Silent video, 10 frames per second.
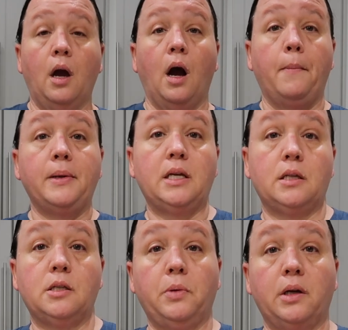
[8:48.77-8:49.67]
I'm gonna get
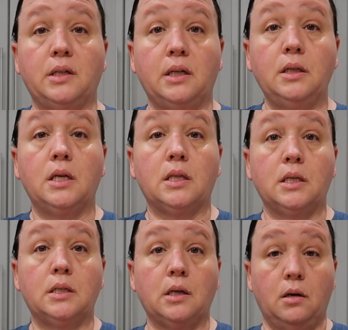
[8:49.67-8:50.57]
this plugged in, get
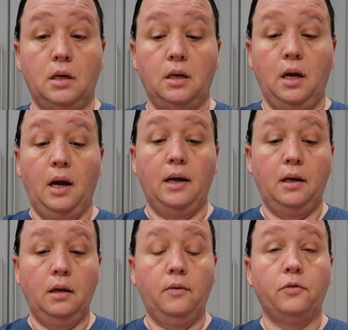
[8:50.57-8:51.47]
this on
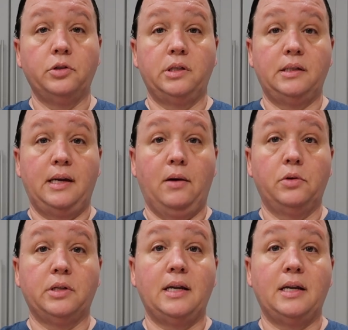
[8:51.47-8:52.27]
high for 6 hours,